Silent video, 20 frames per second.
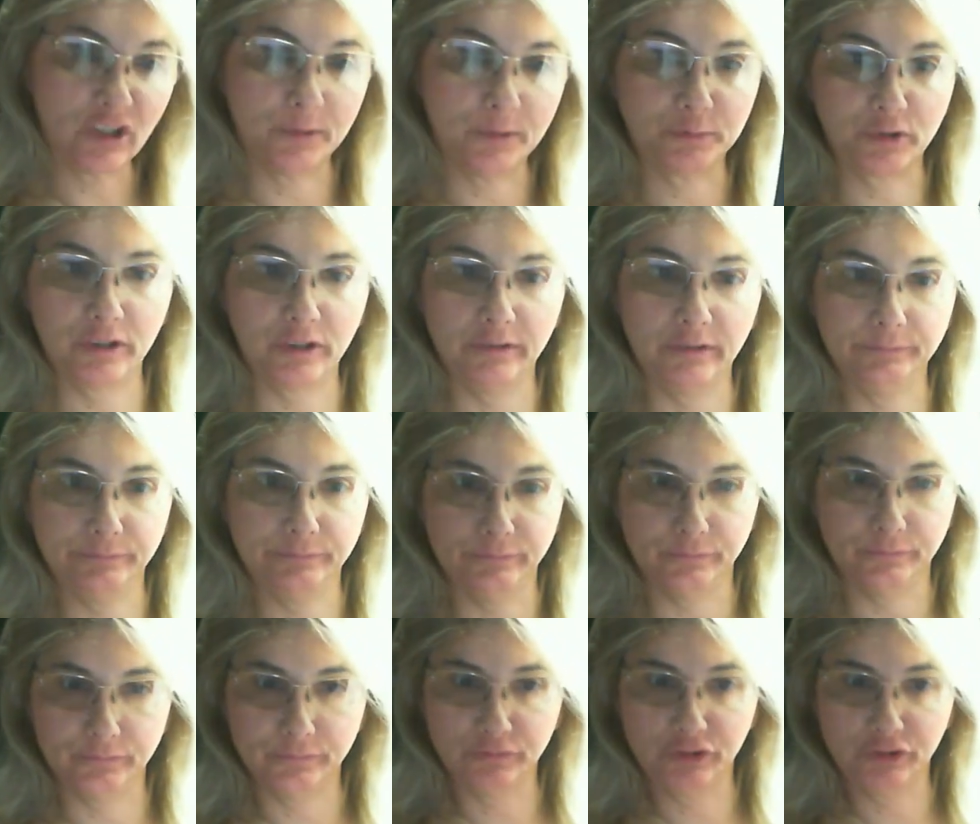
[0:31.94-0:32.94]
Comes in
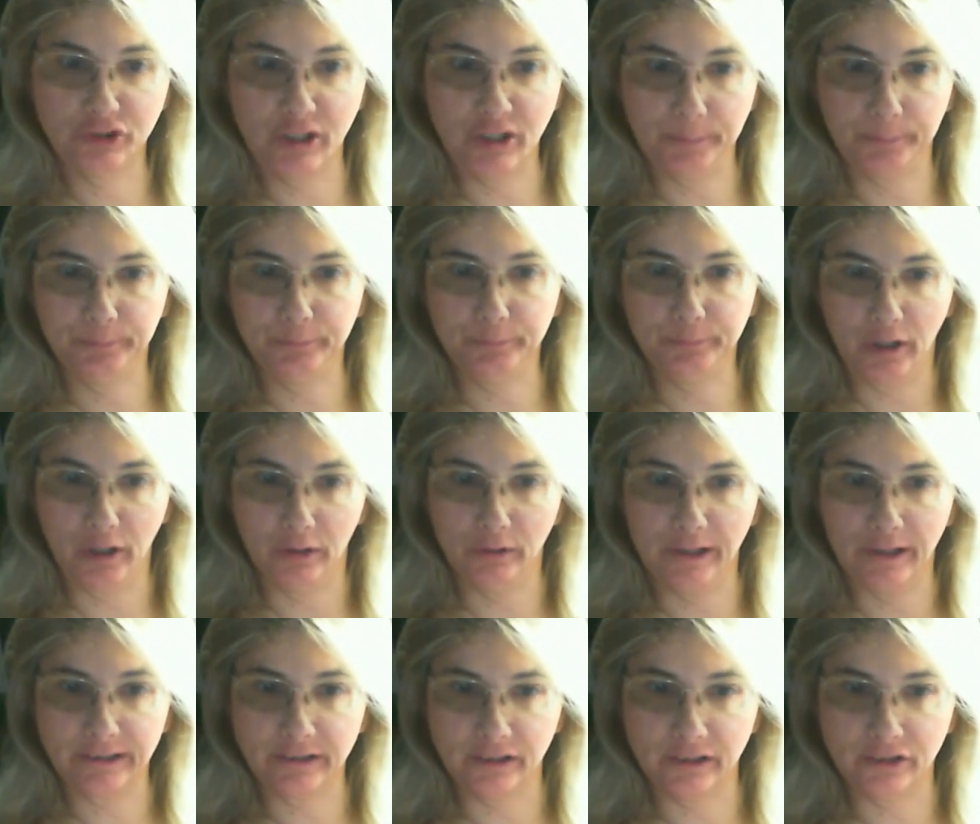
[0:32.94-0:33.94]
shipped, you know,
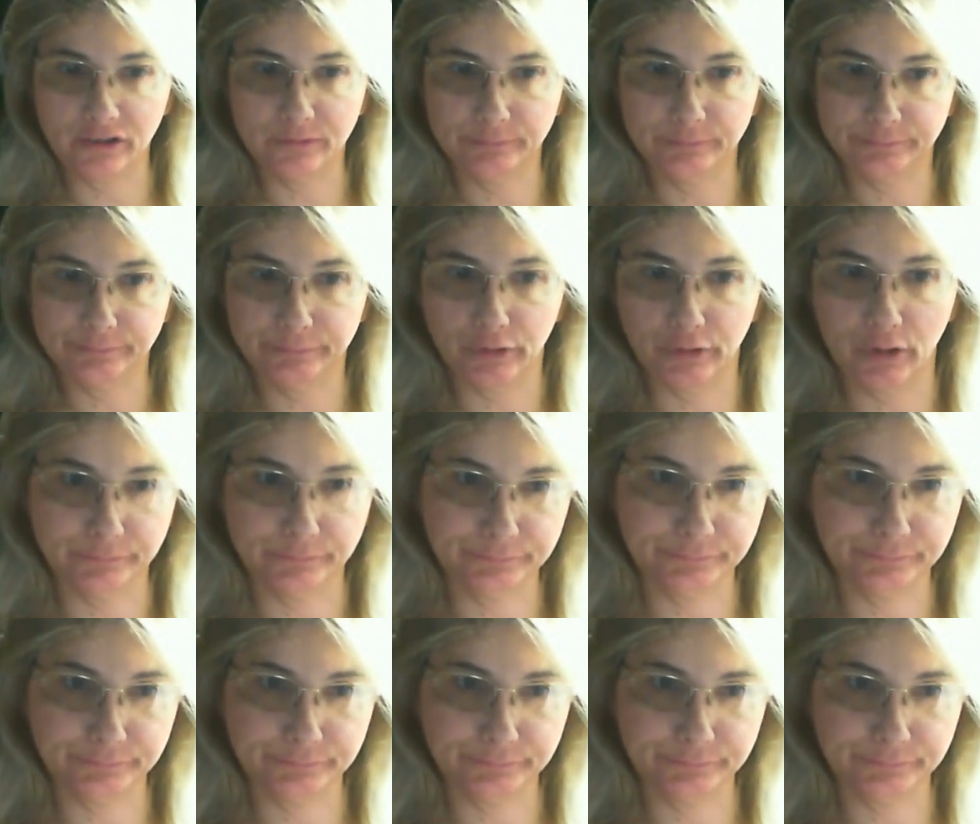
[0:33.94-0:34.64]
like this. So.